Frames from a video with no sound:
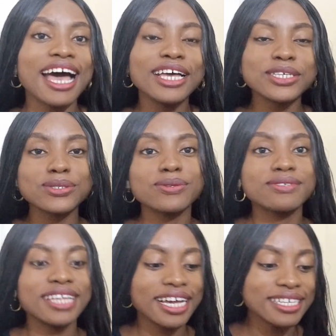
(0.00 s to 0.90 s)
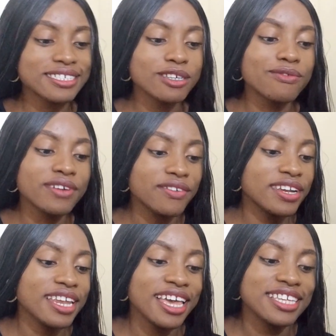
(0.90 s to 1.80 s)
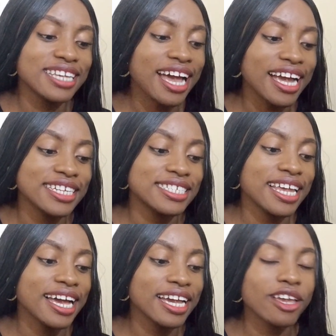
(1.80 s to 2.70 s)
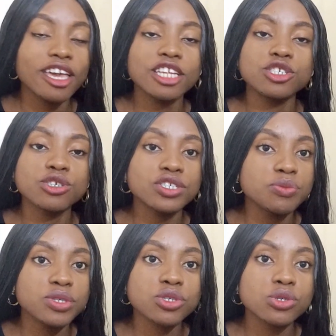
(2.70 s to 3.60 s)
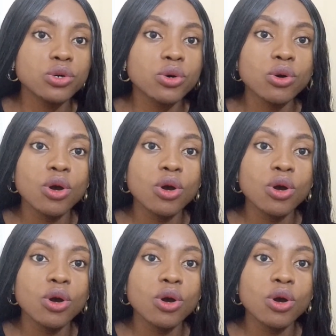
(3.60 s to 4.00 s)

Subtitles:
So that is a very nice hashtag. You can just be so